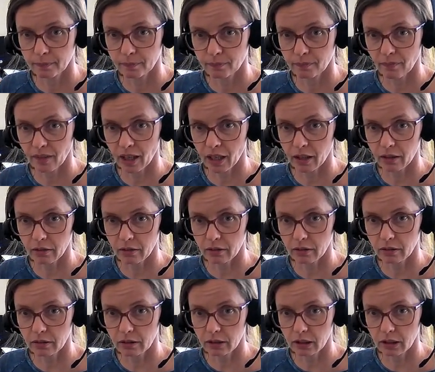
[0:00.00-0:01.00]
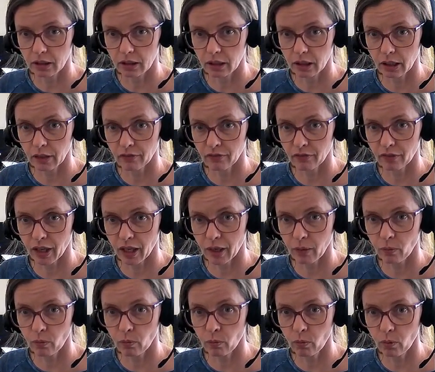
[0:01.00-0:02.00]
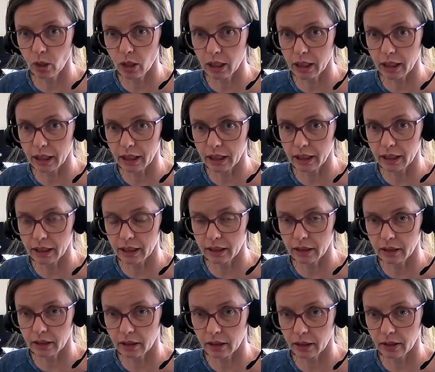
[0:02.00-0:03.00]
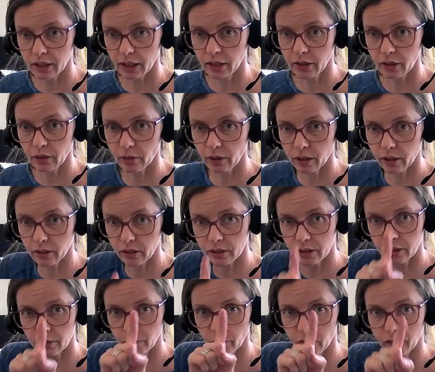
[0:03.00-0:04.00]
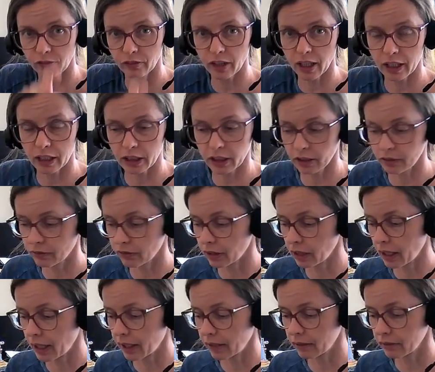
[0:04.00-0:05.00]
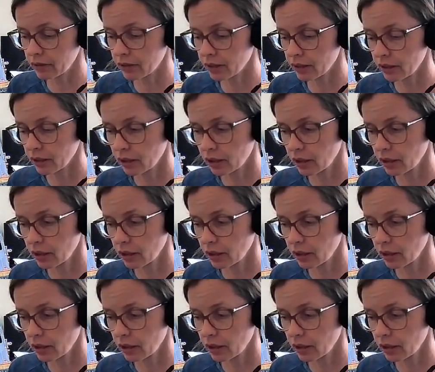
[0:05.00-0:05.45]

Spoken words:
Now, if I want, because I know that there's some reflection of clouds